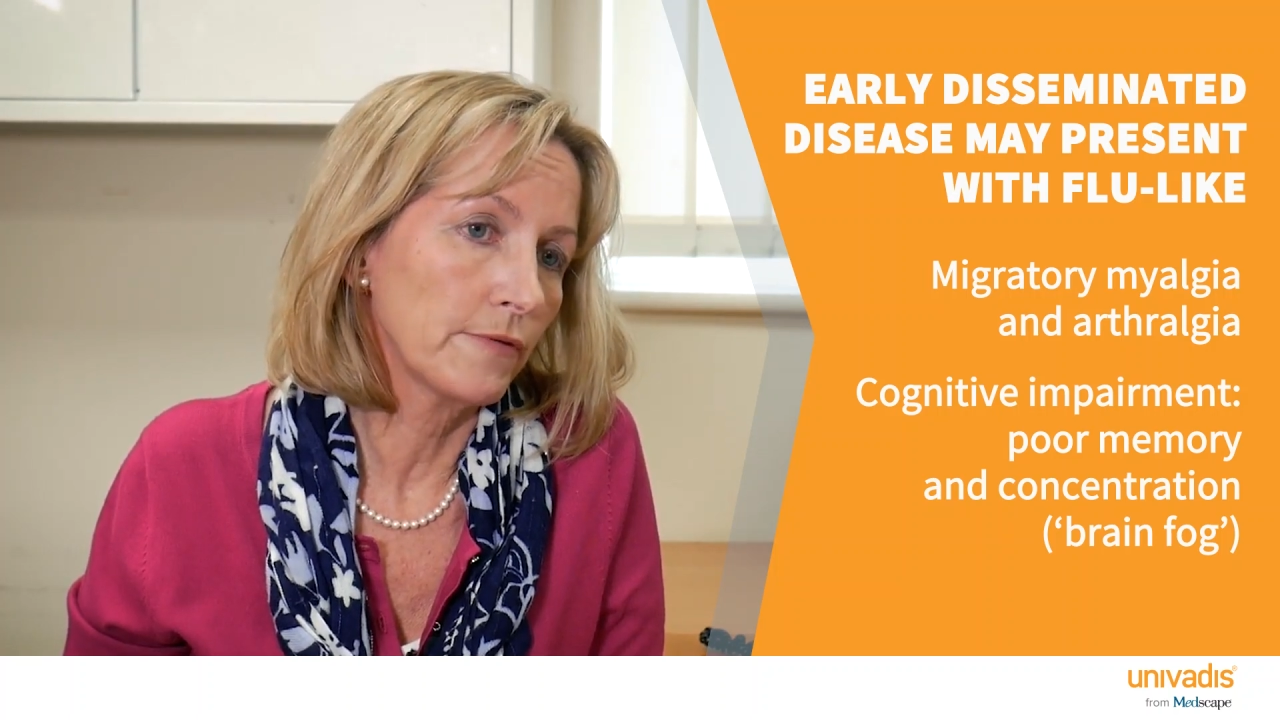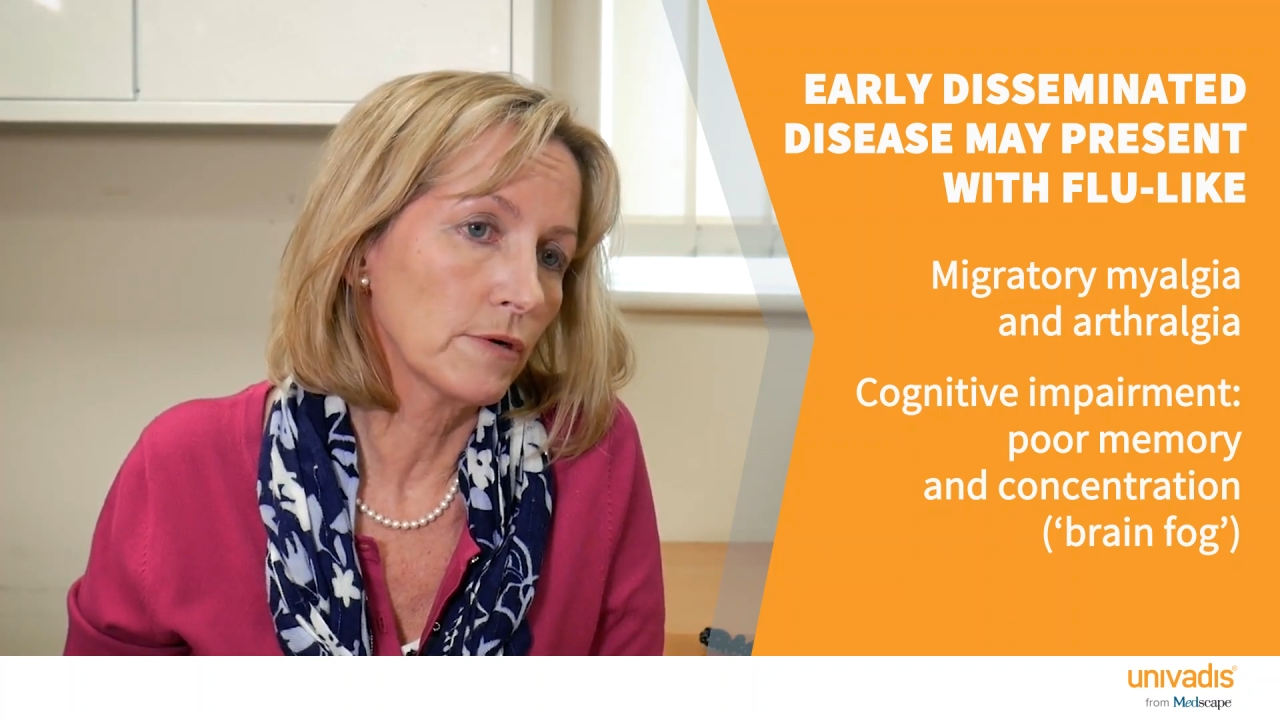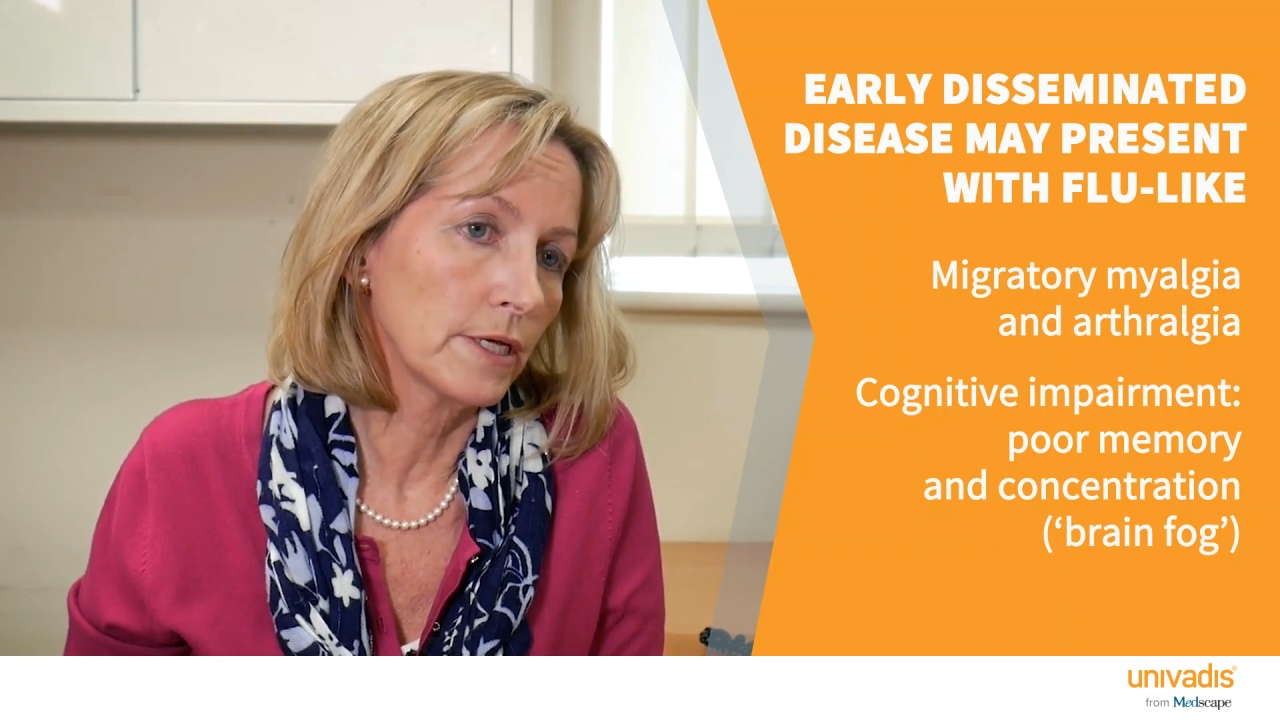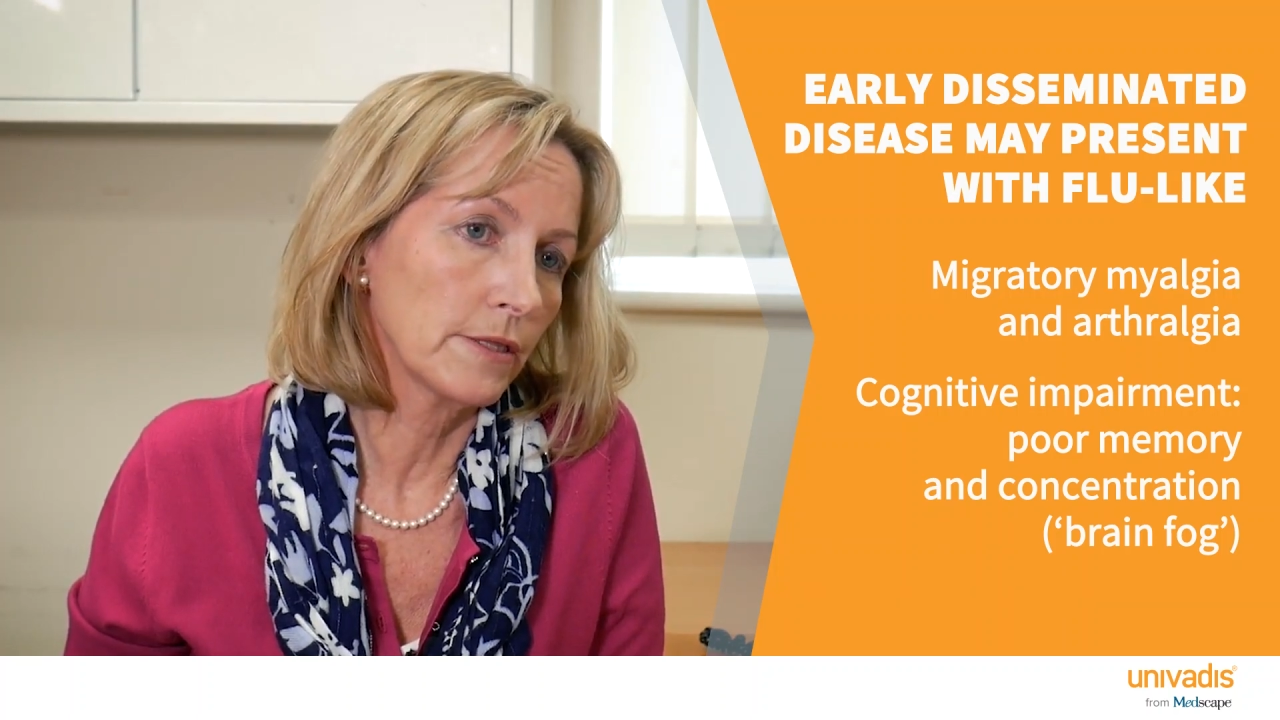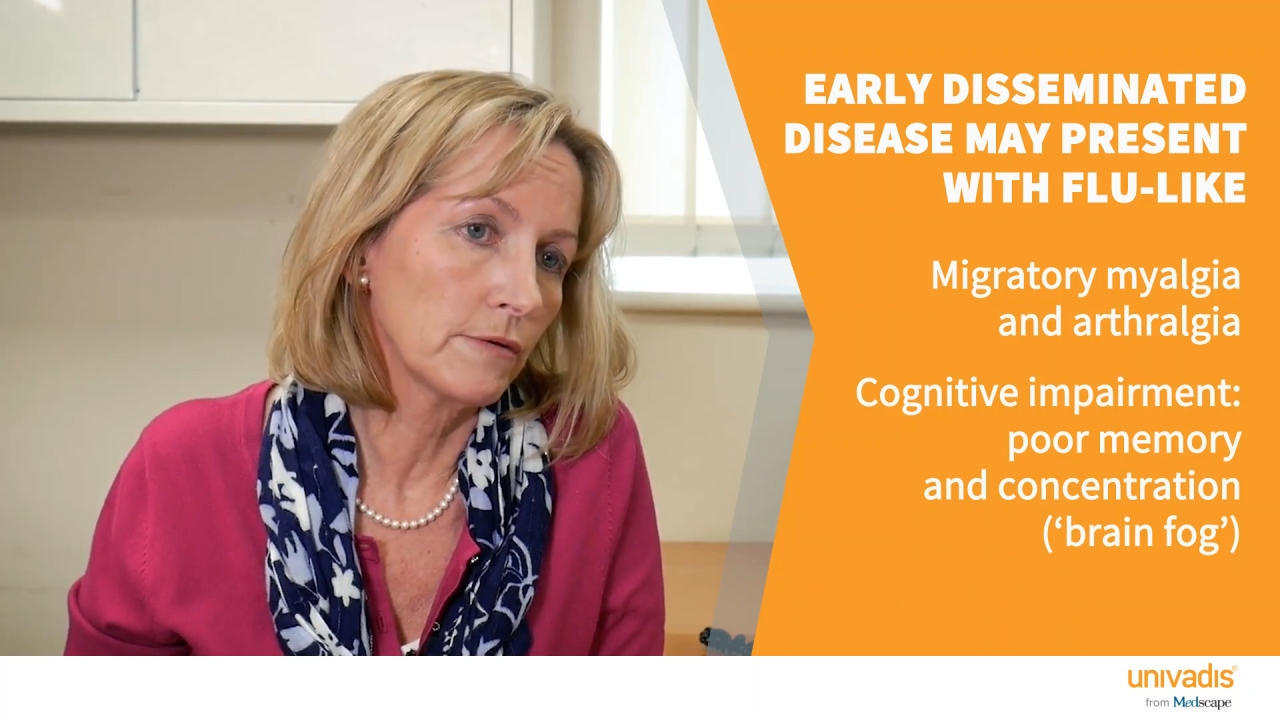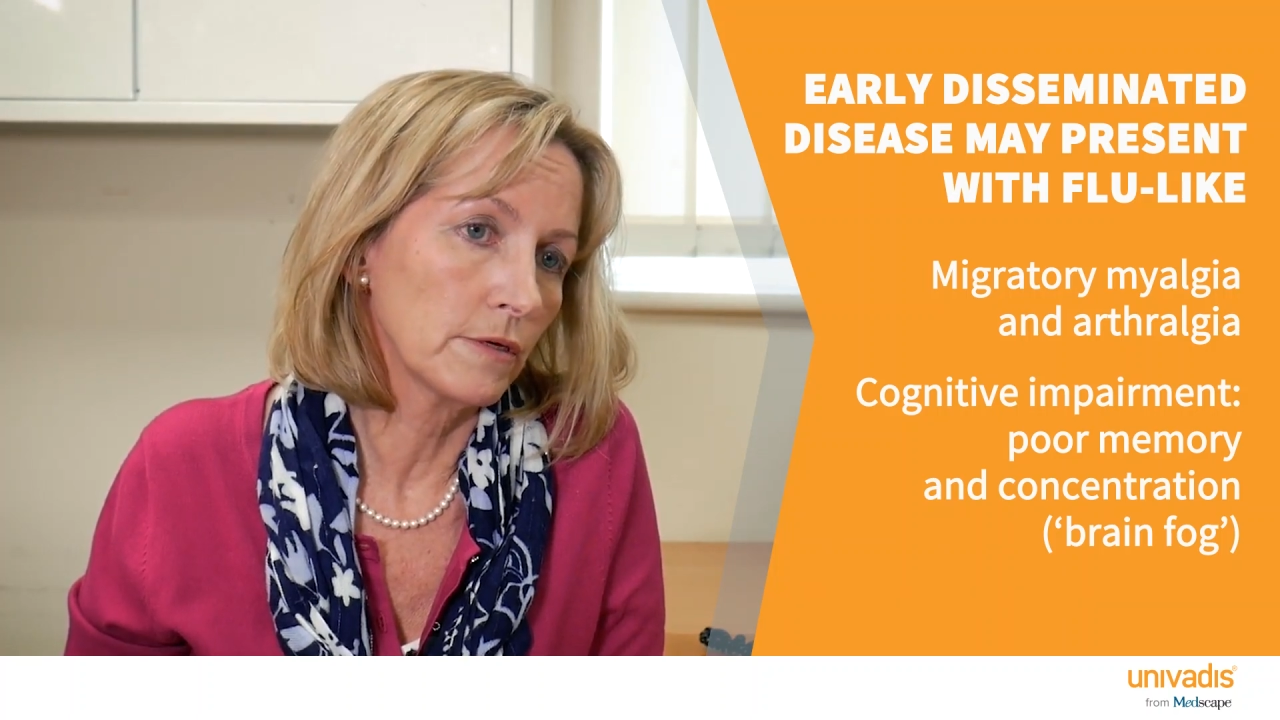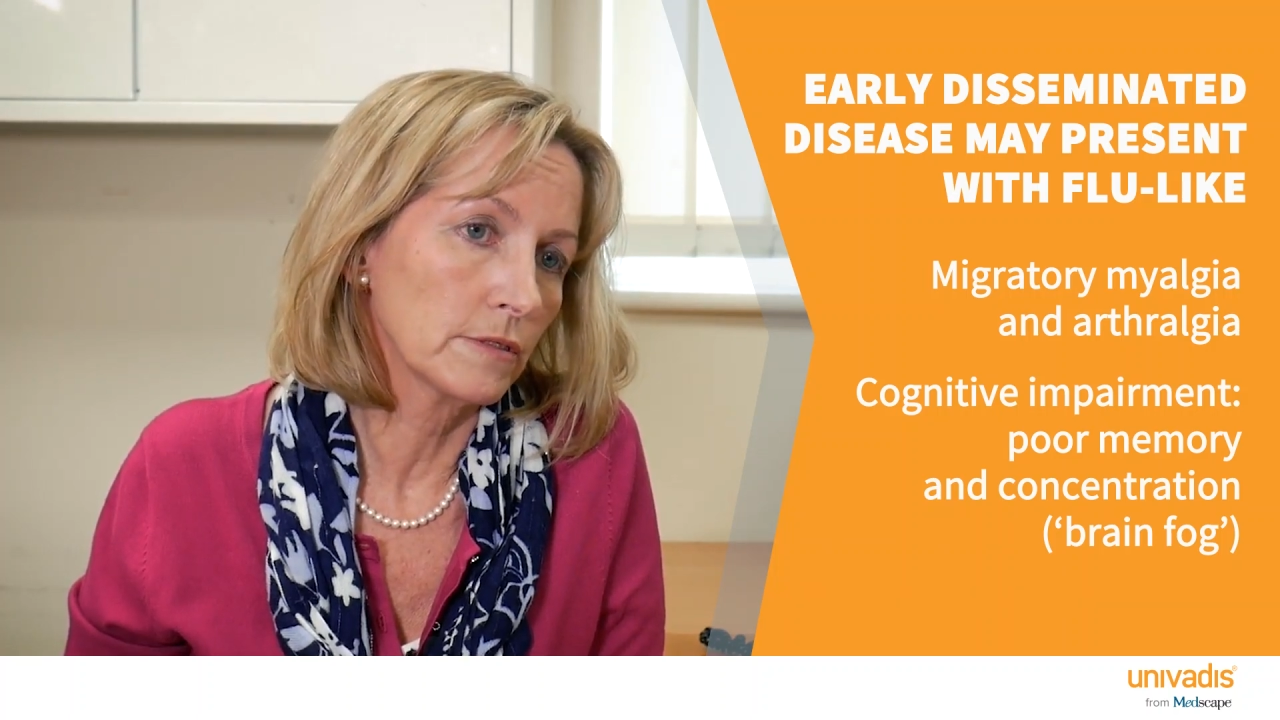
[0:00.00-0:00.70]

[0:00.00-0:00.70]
fog either